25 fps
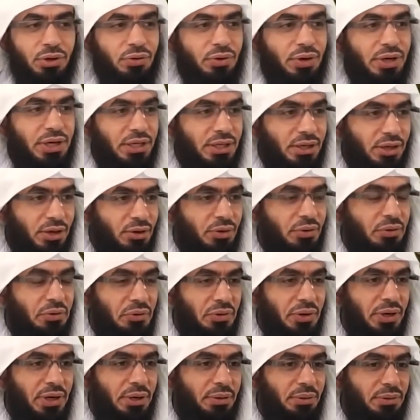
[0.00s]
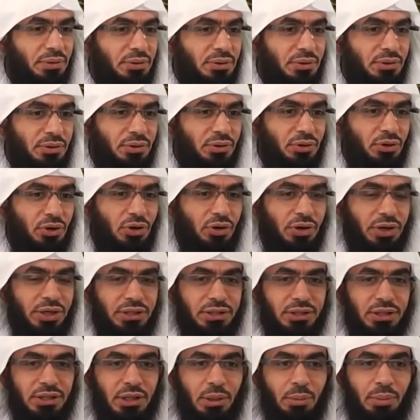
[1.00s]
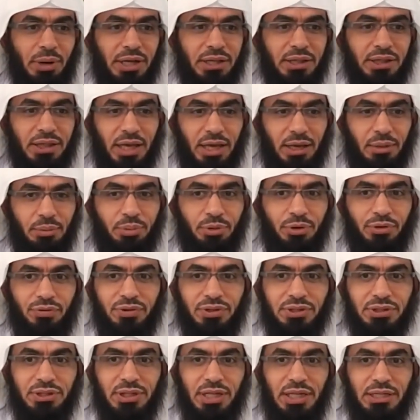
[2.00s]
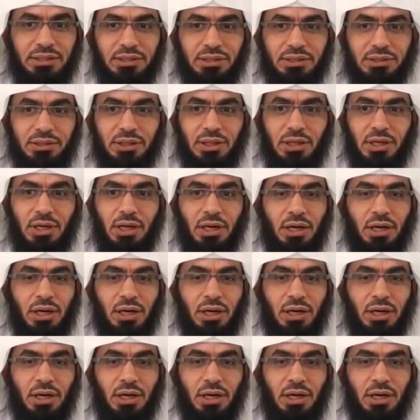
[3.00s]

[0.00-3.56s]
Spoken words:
already hinted about that in previous classes.